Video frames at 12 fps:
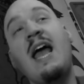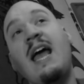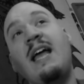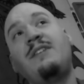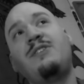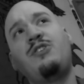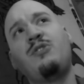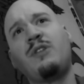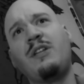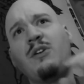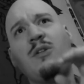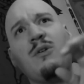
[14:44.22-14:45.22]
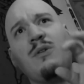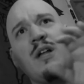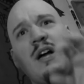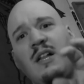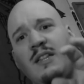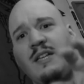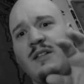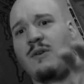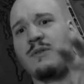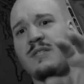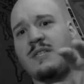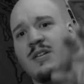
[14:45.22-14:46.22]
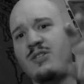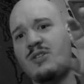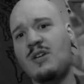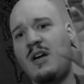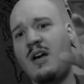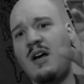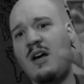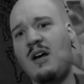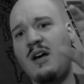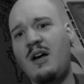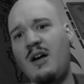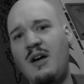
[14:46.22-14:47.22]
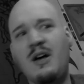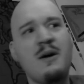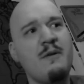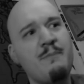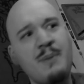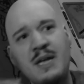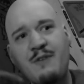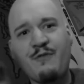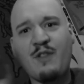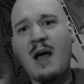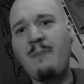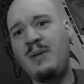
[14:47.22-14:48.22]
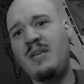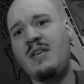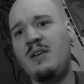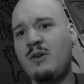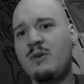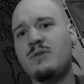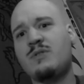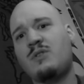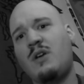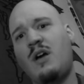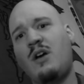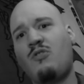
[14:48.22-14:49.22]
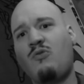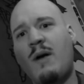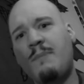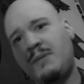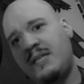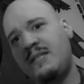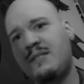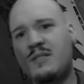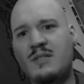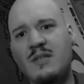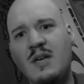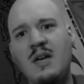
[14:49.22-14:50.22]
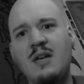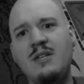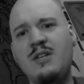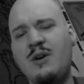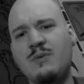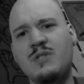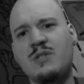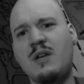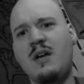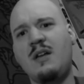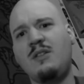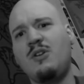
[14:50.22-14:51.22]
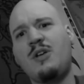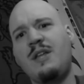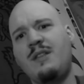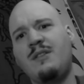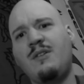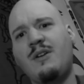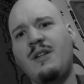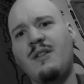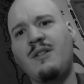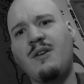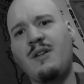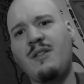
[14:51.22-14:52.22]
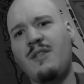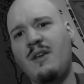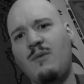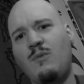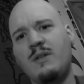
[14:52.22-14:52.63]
and your little Lilo and Stitch big floppy ears gremlins, you know, looking thing.